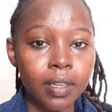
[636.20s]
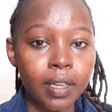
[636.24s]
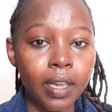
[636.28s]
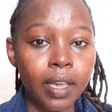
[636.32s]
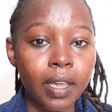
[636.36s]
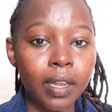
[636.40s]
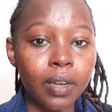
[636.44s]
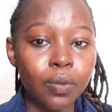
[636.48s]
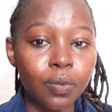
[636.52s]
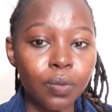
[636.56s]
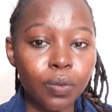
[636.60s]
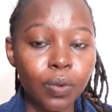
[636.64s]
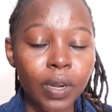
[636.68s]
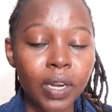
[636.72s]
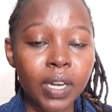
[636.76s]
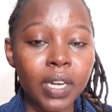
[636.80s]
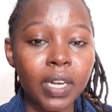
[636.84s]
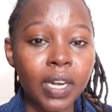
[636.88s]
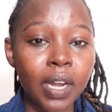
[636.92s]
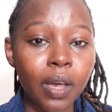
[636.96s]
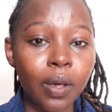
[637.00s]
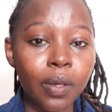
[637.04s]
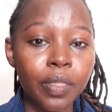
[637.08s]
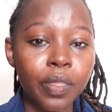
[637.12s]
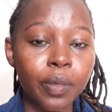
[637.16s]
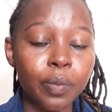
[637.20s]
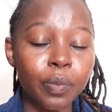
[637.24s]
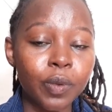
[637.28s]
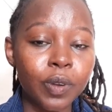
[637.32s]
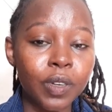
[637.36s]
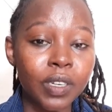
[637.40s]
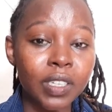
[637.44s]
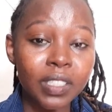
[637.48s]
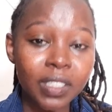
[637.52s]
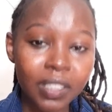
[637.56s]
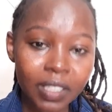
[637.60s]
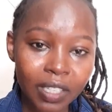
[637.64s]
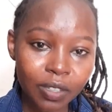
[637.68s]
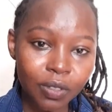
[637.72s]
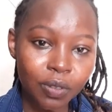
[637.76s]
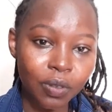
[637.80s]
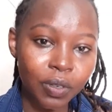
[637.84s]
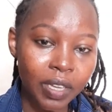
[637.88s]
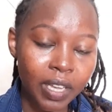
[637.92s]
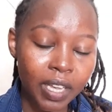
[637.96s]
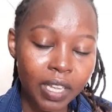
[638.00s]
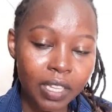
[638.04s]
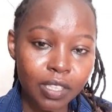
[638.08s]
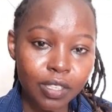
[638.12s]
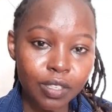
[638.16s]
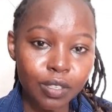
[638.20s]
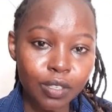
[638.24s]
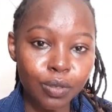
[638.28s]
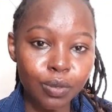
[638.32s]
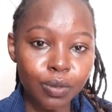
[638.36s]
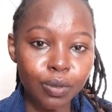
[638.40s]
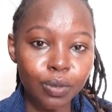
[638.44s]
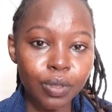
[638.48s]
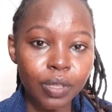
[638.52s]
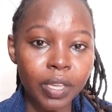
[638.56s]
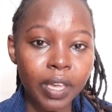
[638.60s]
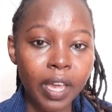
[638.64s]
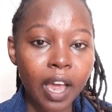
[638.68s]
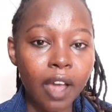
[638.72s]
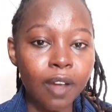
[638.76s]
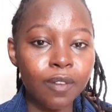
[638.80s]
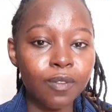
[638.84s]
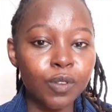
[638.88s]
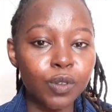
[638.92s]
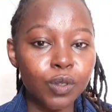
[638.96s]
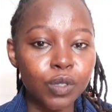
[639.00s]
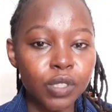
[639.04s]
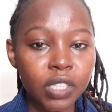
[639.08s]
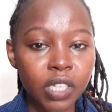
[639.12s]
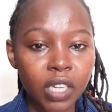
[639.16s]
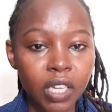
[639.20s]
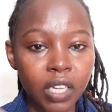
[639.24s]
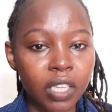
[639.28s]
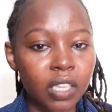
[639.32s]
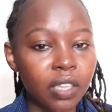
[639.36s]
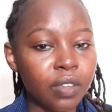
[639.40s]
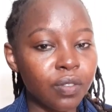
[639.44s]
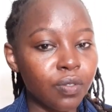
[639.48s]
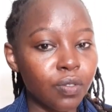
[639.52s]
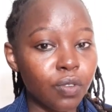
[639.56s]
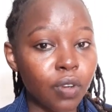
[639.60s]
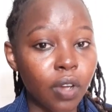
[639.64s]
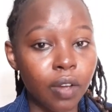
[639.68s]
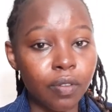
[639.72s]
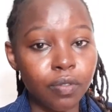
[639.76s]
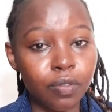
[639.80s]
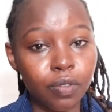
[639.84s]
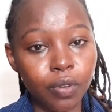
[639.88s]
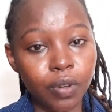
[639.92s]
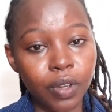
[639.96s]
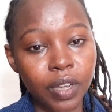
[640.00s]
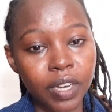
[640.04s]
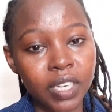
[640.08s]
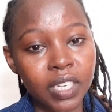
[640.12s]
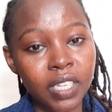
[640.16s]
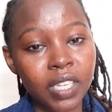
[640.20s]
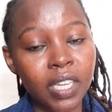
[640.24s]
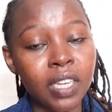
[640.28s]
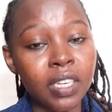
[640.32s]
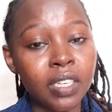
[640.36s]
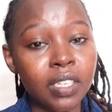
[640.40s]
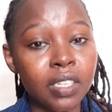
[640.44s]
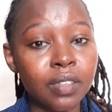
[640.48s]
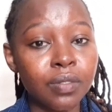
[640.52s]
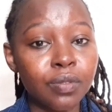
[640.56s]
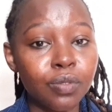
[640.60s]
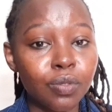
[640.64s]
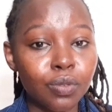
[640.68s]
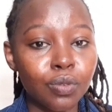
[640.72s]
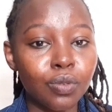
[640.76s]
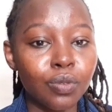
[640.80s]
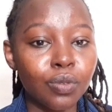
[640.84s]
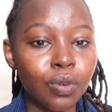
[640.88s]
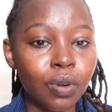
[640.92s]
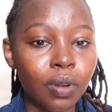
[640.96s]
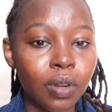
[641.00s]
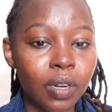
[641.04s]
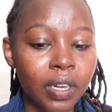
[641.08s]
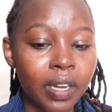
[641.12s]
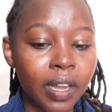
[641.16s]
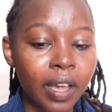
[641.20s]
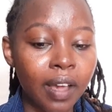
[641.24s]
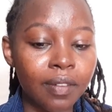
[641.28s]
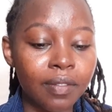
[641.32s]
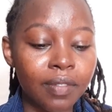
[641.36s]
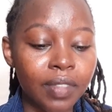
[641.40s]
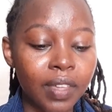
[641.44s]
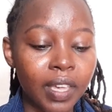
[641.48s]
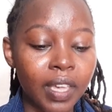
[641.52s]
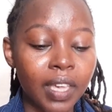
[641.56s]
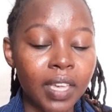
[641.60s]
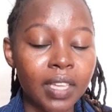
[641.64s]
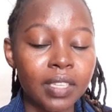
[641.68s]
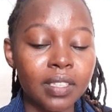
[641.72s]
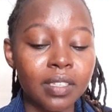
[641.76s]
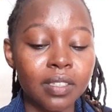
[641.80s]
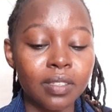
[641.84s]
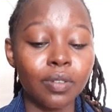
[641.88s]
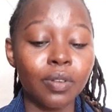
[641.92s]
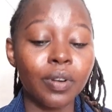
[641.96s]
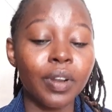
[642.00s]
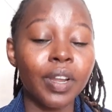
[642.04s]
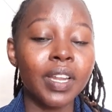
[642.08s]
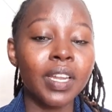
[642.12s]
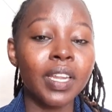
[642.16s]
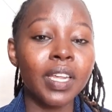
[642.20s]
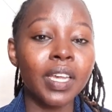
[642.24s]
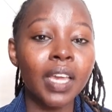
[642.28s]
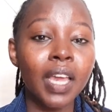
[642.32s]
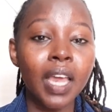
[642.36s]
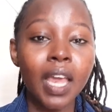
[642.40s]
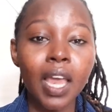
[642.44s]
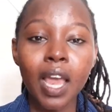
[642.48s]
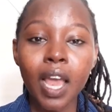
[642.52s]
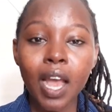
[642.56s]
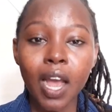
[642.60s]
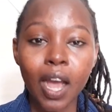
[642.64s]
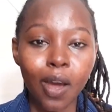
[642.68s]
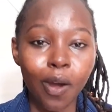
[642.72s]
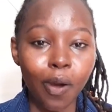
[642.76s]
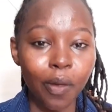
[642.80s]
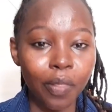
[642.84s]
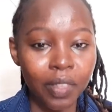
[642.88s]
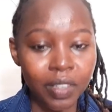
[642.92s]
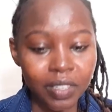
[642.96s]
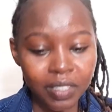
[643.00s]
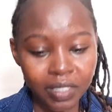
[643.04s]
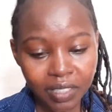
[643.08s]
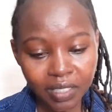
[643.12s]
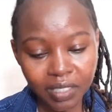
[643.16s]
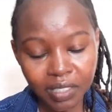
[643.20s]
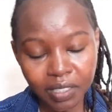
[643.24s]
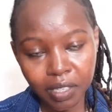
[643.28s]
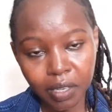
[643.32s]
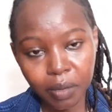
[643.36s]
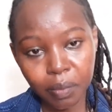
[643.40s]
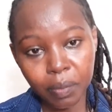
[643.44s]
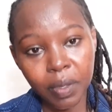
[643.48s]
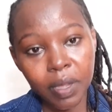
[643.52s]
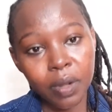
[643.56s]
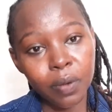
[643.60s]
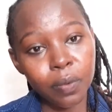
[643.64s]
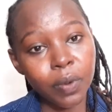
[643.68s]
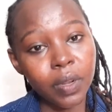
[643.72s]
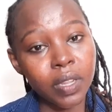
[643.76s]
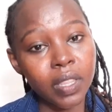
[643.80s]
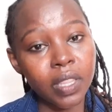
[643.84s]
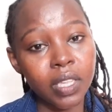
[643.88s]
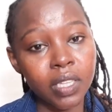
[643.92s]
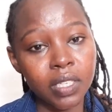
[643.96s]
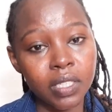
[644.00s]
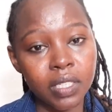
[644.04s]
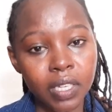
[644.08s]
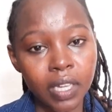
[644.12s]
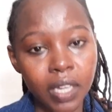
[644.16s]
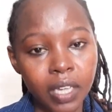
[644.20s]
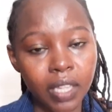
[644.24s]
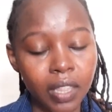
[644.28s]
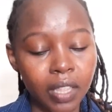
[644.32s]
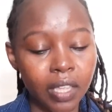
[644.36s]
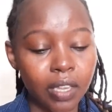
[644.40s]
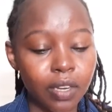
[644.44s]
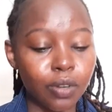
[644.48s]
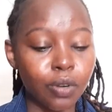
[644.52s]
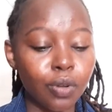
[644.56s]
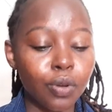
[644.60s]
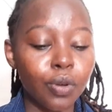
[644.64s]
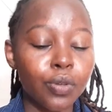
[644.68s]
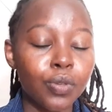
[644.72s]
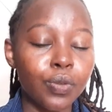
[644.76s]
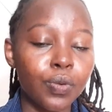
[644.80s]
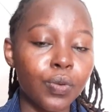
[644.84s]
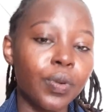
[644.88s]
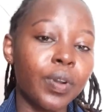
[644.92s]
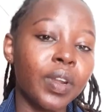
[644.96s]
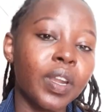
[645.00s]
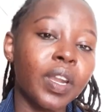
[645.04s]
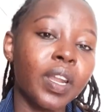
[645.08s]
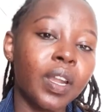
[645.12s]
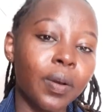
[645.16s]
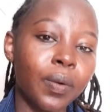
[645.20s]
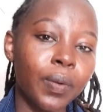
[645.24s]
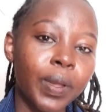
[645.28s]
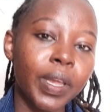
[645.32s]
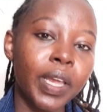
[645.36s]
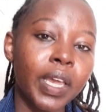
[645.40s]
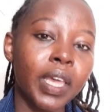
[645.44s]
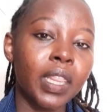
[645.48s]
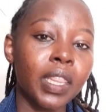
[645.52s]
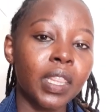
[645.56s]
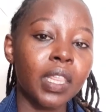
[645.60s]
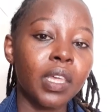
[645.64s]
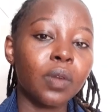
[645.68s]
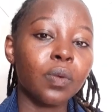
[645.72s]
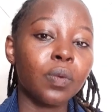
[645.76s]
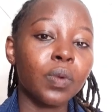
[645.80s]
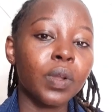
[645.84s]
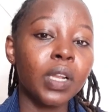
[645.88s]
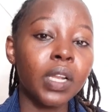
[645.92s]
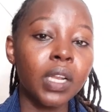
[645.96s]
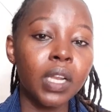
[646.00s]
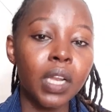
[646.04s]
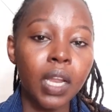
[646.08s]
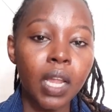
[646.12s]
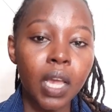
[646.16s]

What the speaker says: And when now the police station gets you, they have to check if you have your ID. And if you do not have, the case is already on the system. And when they check, they know you ran away, and they will